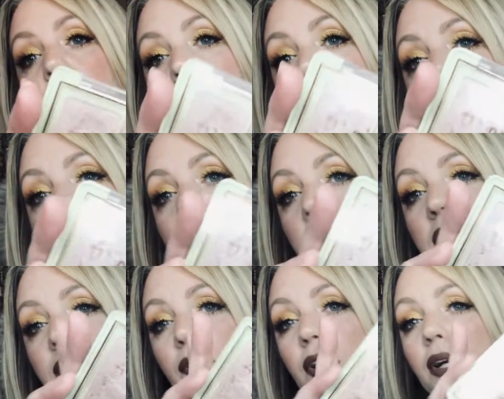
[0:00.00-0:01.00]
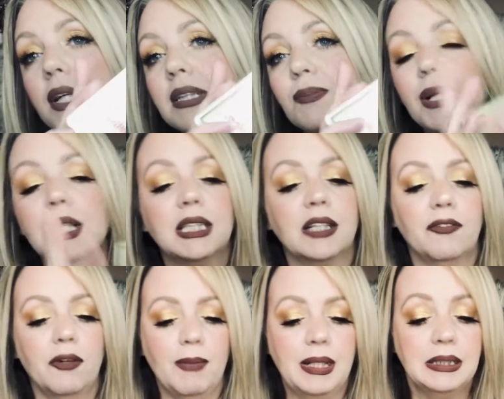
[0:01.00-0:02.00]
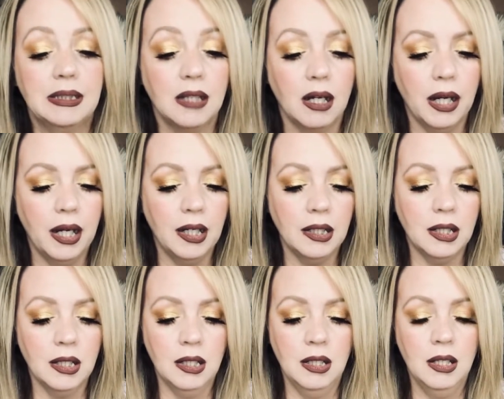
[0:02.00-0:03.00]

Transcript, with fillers: I got this for Christmas from my son.